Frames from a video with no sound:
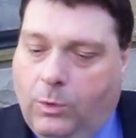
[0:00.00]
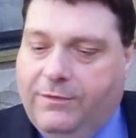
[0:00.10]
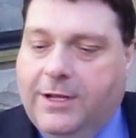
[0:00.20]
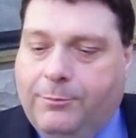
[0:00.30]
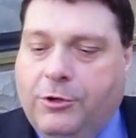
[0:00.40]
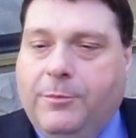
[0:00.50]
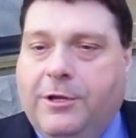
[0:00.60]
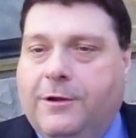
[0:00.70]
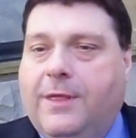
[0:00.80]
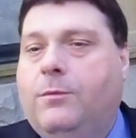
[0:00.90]
We've got a Premier
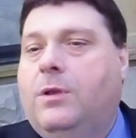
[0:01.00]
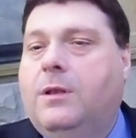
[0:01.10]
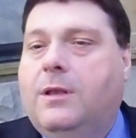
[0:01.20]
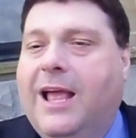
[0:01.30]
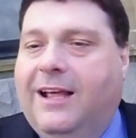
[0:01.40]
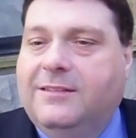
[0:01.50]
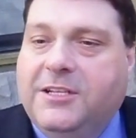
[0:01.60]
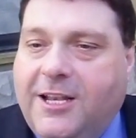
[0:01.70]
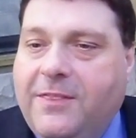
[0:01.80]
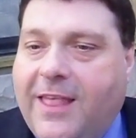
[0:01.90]
here that
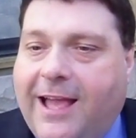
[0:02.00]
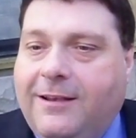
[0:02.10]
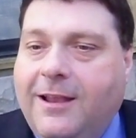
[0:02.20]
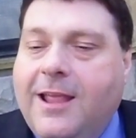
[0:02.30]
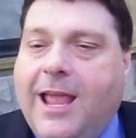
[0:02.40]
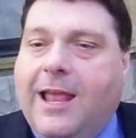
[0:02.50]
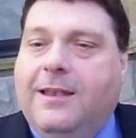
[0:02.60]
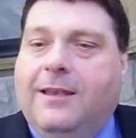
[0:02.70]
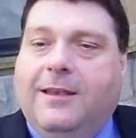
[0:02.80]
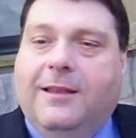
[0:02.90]
hasn't done that. And